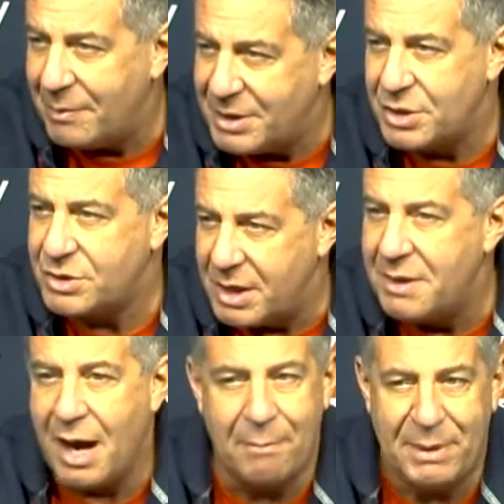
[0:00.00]
They just did
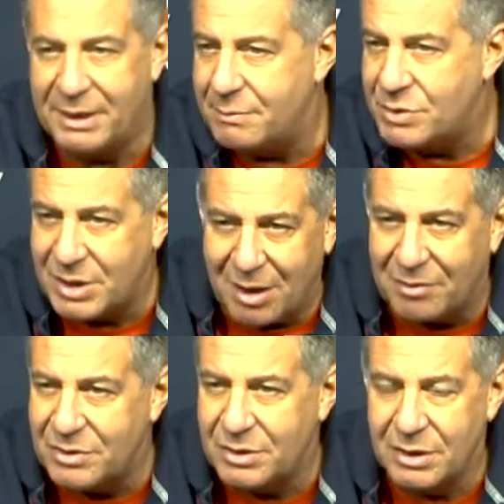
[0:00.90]
not beat
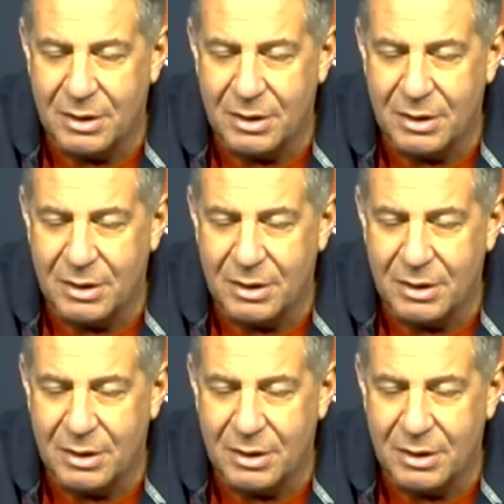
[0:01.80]
themselves.